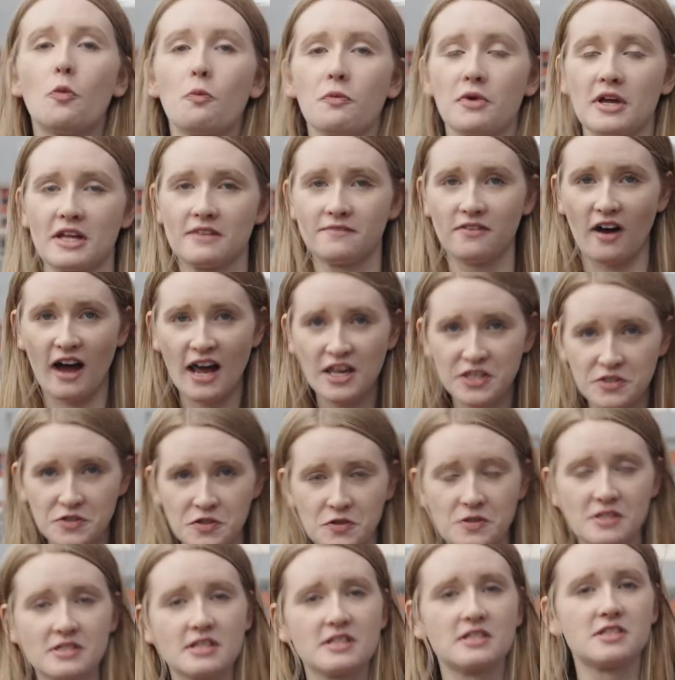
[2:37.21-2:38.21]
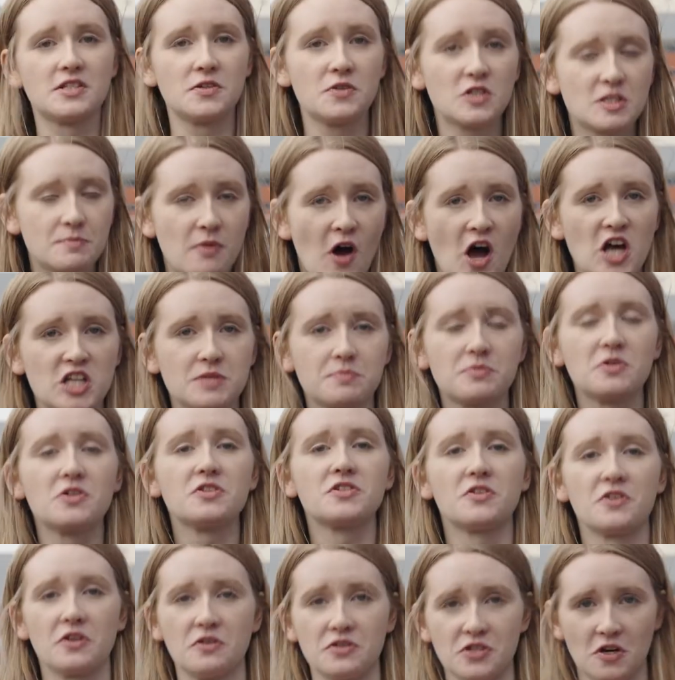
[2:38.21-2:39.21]
We advise you do this as soon as possible
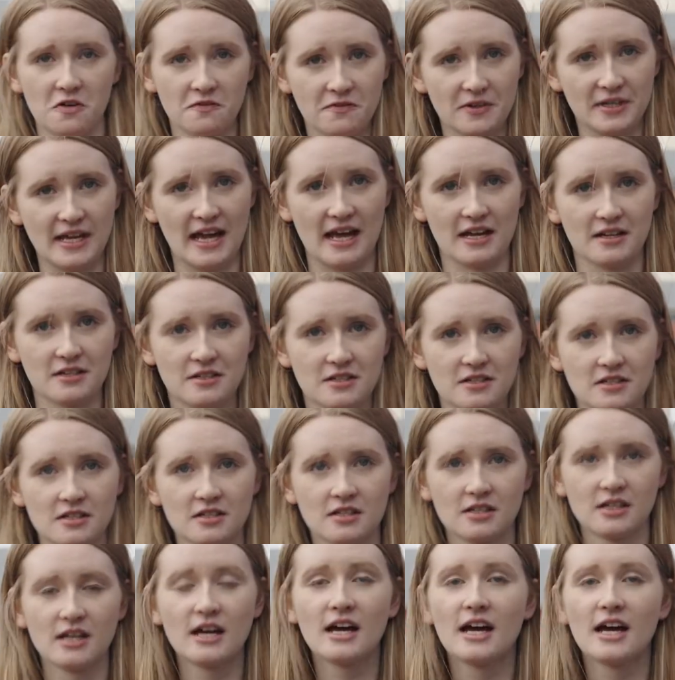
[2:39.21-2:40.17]
so you don't forget.